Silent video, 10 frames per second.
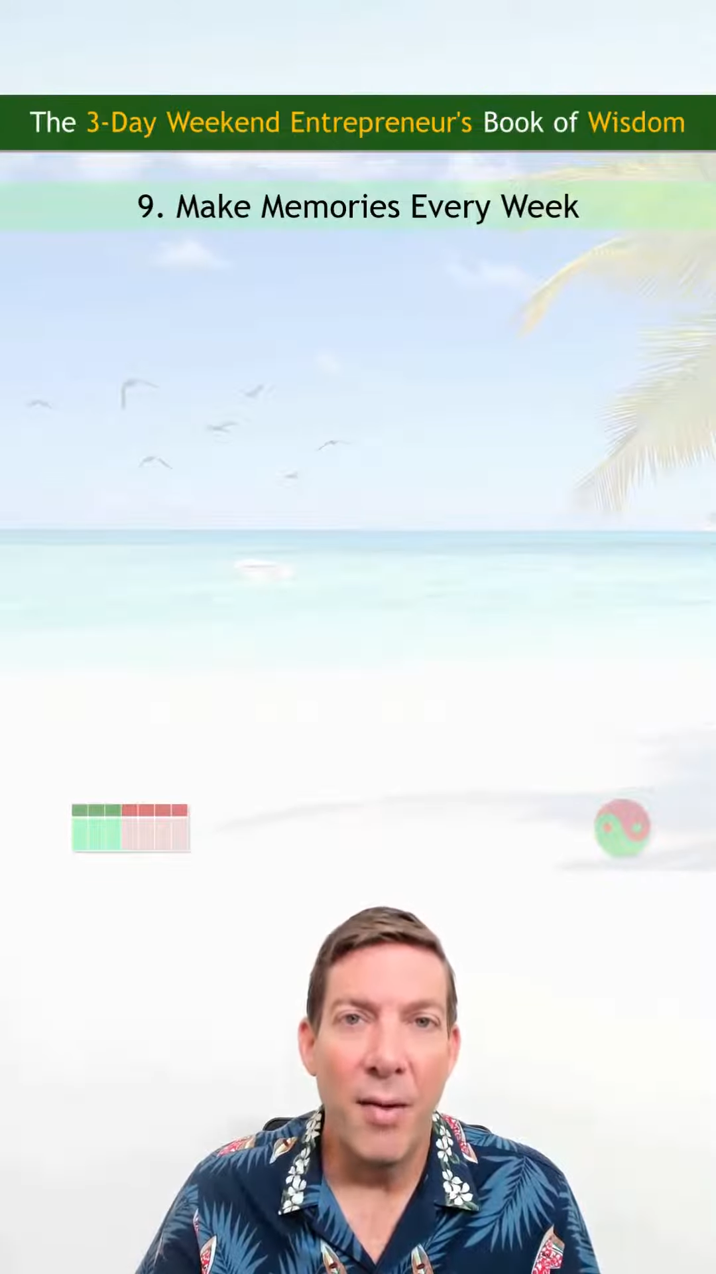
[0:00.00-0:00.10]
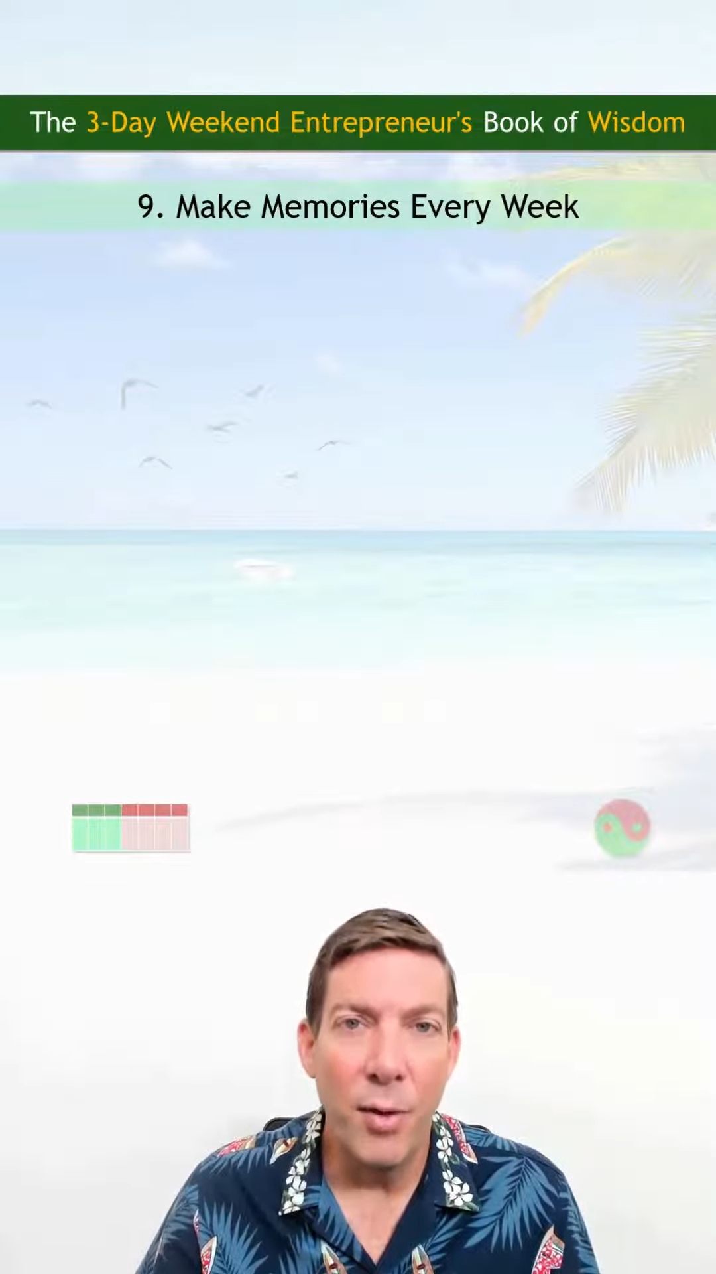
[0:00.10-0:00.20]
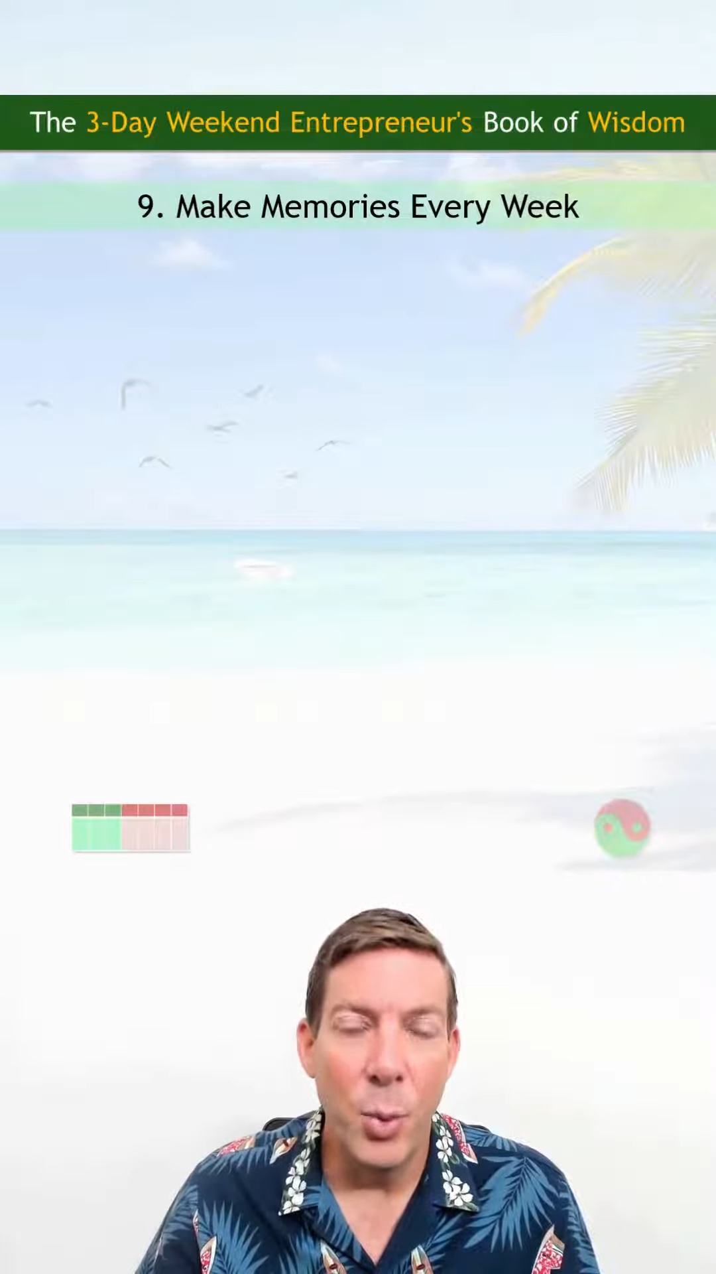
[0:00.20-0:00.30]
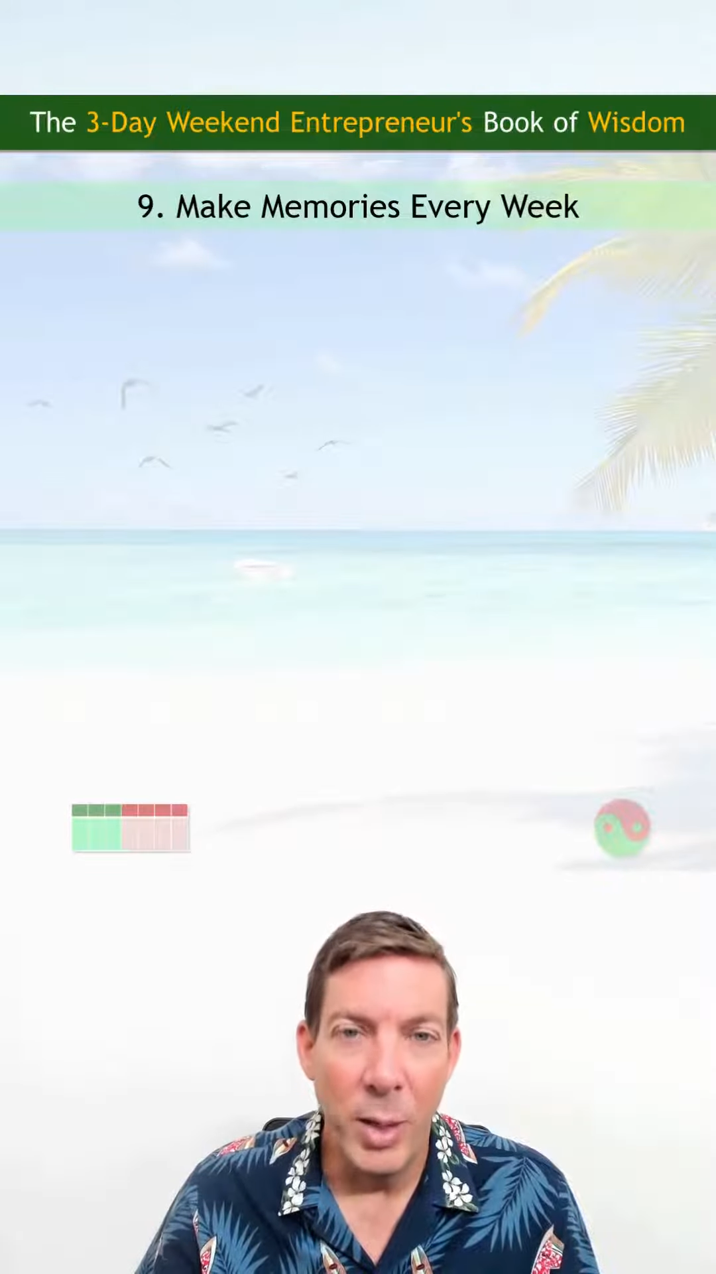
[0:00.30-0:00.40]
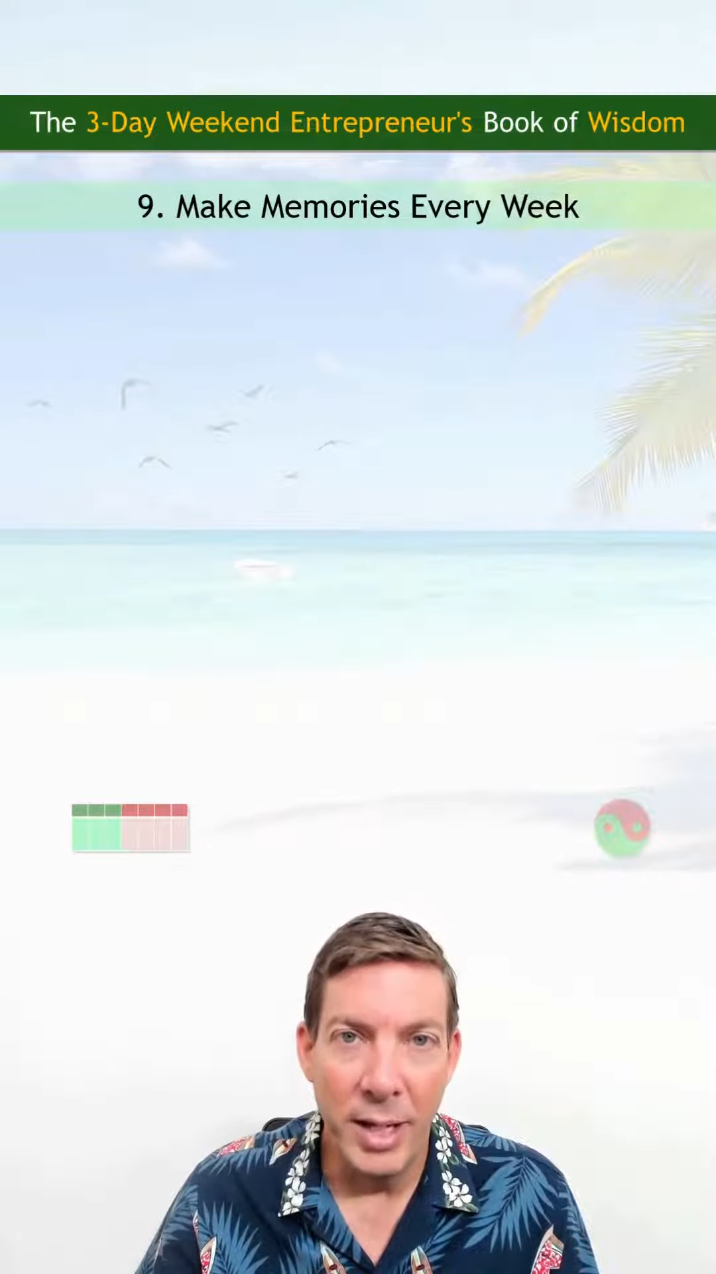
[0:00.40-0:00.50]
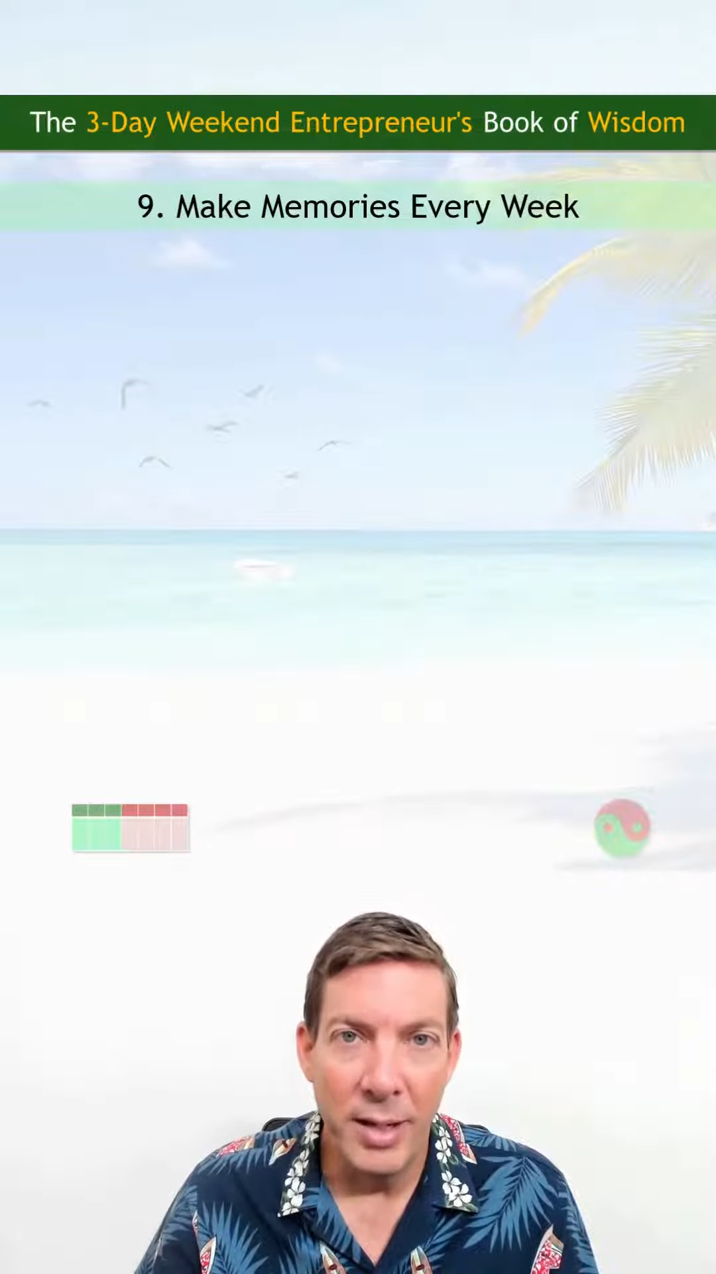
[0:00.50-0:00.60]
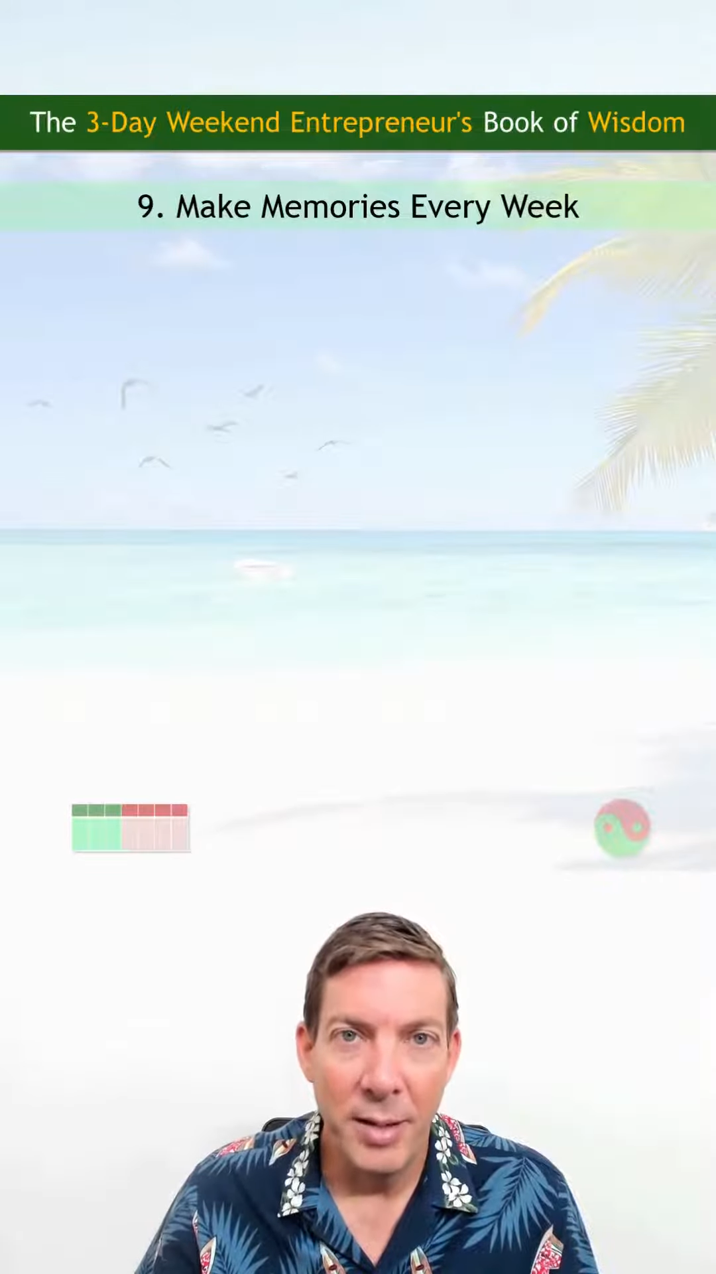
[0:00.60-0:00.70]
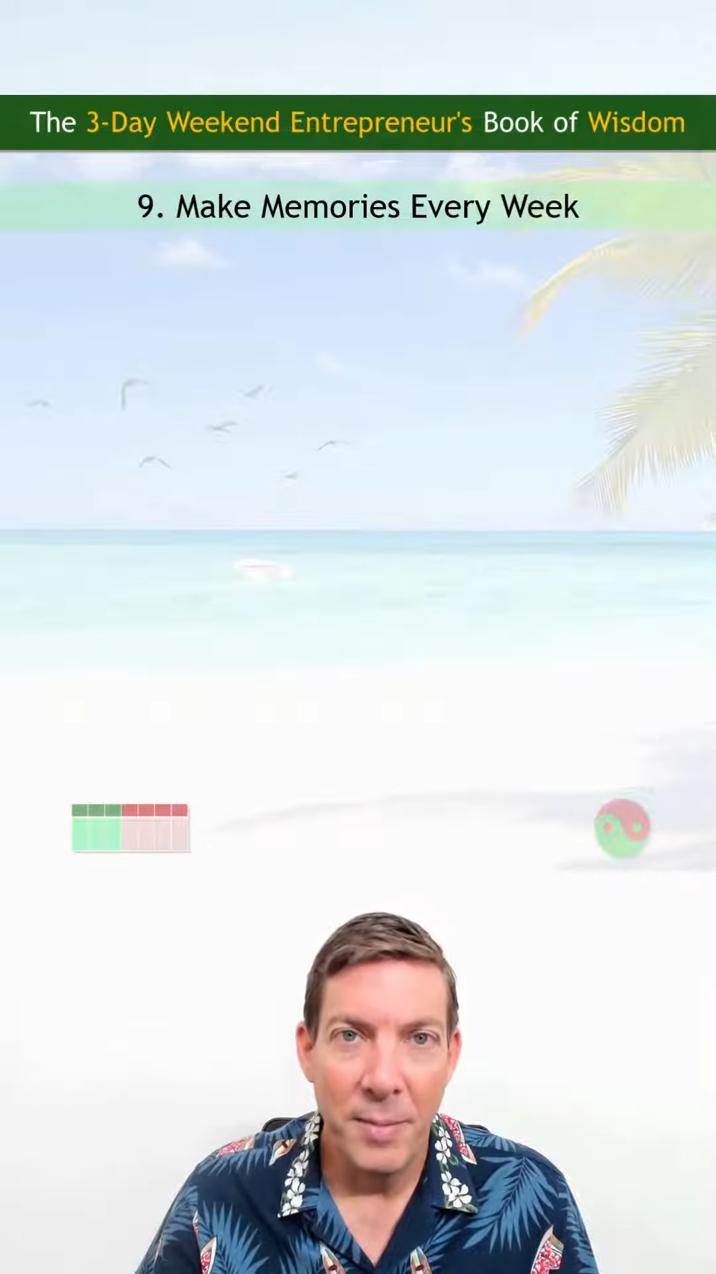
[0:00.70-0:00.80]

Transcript: every week.